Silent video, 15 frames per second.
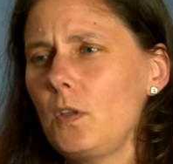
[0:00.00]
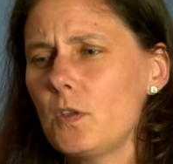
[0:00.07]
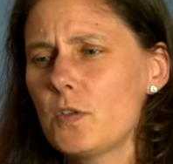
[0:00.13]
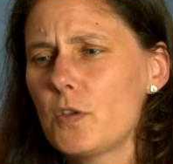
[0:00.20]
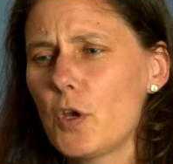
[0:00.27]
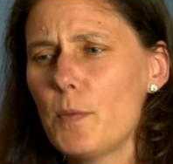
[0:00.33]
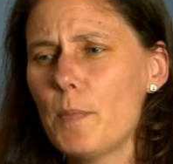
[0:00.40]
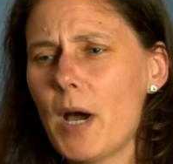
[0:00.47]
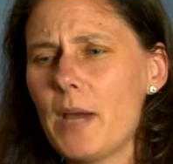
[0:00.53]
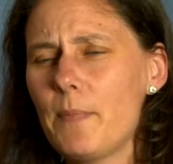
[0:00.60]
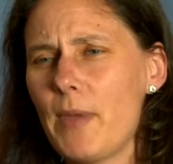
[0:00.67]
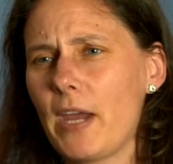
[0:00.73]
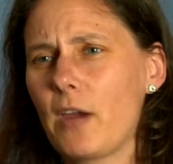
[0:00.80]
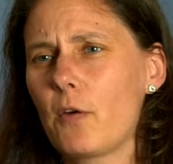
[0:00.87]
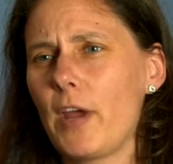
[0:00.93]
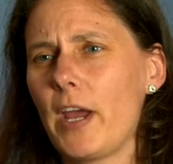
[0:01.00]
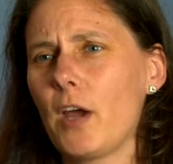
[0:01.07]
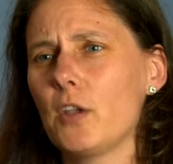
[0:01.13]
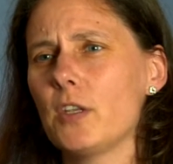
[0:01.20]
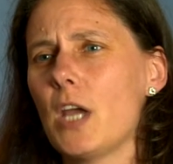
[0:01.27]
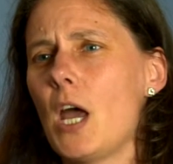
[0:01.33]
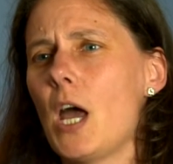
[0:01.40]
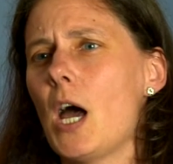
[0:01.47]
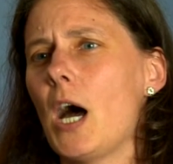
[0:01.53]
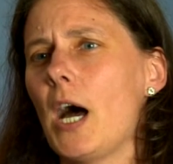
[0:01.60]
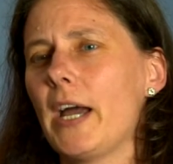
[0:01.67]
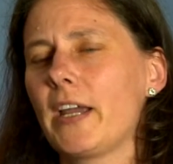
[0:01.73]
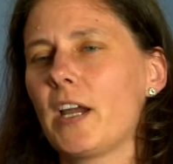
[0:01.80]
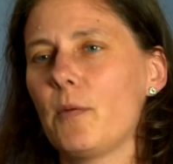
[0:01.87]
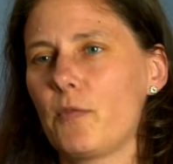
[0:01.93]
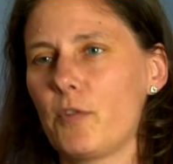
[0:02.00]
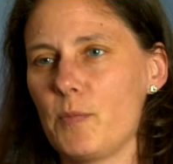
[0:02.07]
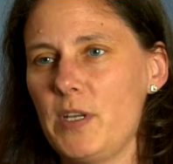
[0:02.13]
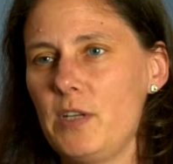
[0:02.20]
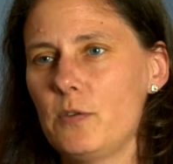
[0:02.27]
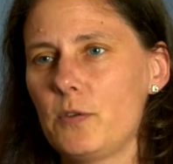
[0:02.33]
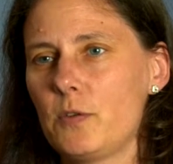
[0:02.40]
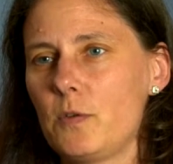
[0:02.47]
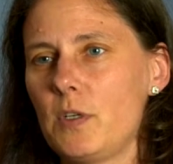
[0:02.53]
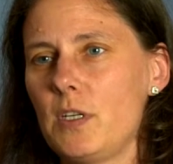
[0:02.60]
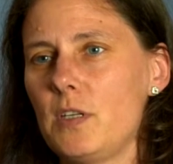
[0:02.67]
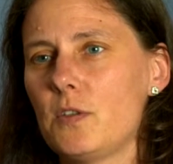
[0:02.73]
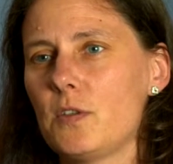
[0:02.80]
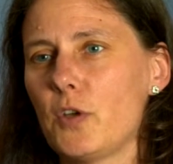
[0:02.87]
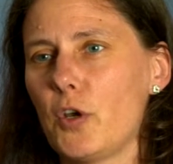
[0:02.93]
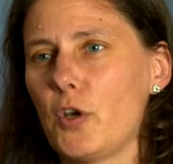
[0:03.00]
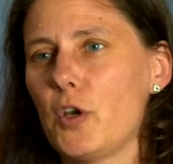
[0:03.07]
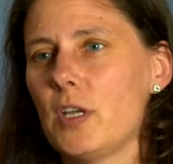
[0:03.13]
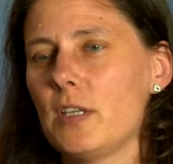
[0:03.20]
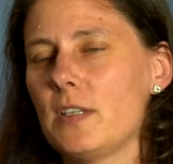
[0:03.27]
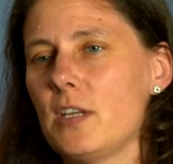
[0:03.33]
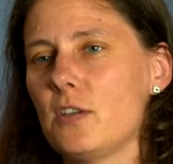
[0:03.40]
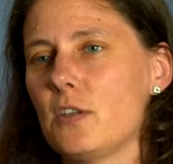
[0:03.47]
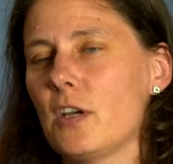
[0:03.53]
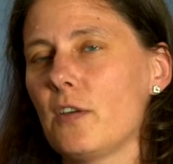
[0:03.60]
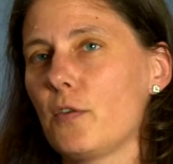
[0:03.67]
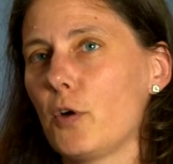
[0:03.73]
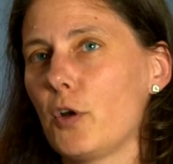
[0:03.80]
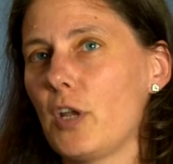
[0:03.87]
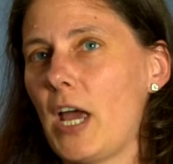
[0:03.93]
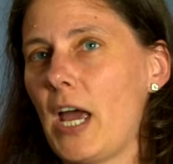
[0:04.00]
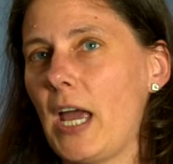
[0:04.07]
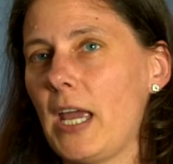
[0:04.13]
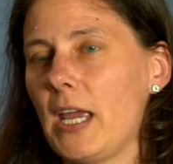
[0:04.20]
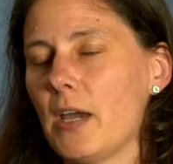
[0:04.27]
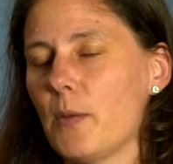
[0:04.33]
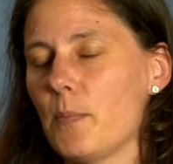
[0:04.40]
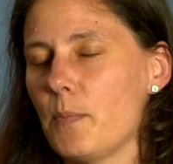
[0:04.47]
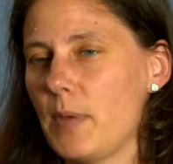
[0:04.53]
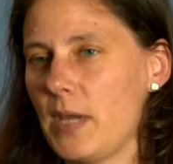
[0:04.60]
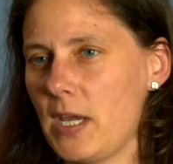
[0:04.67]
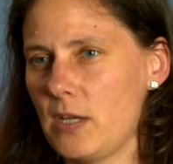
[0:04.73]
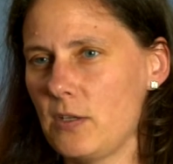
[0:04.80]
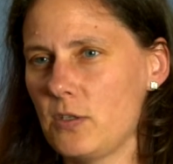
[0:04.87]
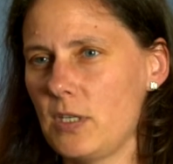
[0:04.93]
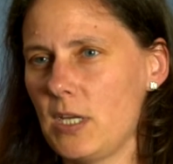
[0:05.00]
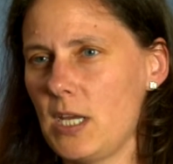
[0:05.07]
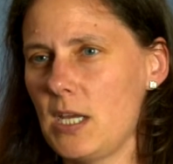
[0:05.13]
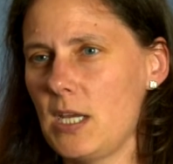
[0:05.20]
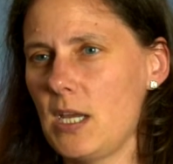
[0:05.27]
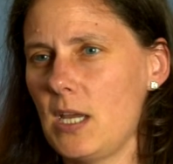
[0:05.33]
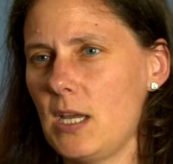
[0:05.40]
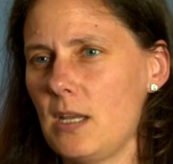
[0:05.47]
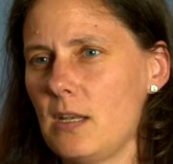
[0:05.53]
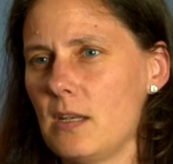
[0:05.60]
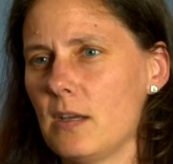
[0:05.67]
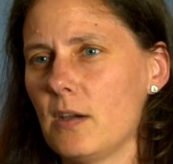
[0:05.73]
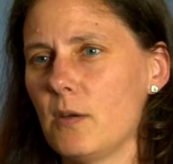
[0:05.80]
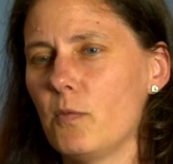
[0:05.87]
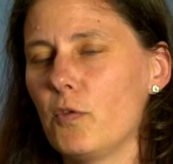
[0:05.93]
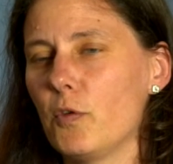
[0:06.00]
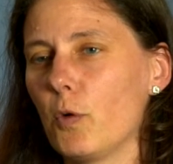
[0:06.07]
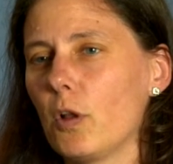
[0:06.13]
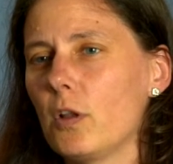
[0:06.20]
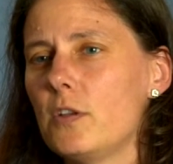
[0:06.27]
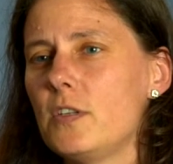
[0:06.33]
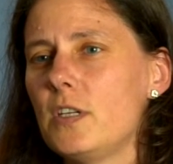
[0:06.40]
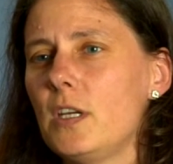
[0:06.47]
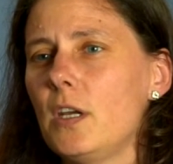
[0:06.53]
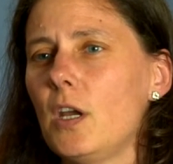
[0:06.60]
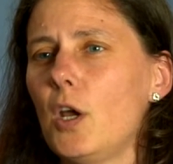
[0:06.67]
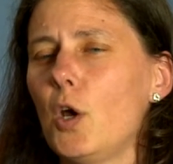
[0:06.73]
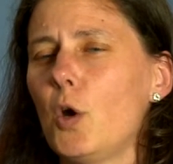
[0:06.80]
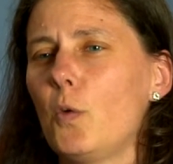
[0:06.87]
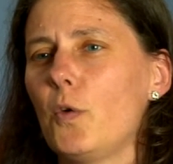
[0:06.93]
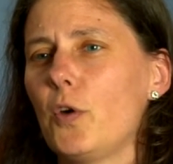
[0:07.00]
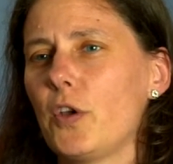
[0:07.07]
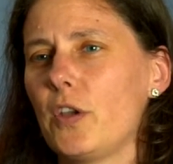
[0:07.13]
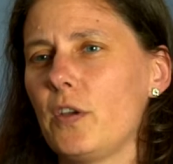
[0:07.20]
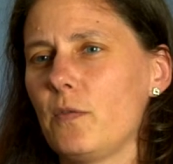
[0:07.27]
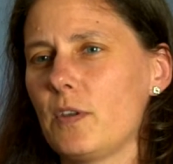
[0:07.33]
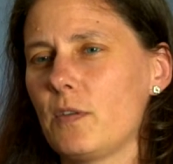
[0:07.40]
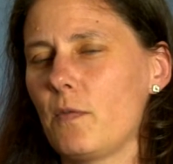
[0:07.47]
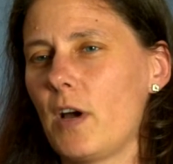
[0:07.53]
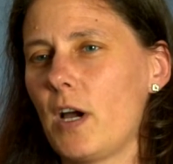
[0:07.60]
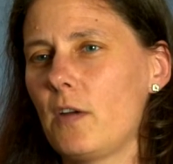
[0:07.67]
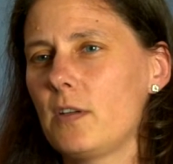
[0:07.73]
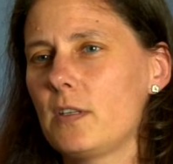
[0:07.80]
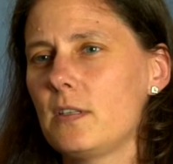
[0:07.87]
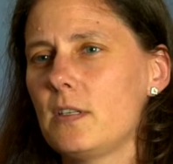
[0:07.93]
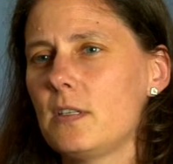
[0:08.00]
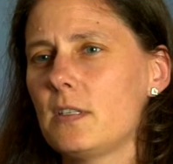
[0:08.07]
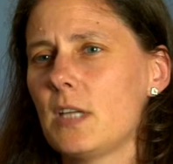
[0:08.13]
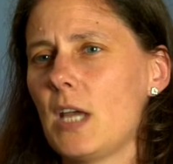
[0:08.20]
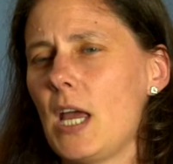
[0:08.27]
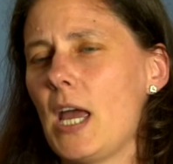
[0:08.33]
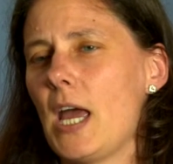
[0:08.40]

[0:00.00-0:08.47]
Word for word: So my background, I come from industry, so essentially I've got a um, PhD in um, virology, working with viruses,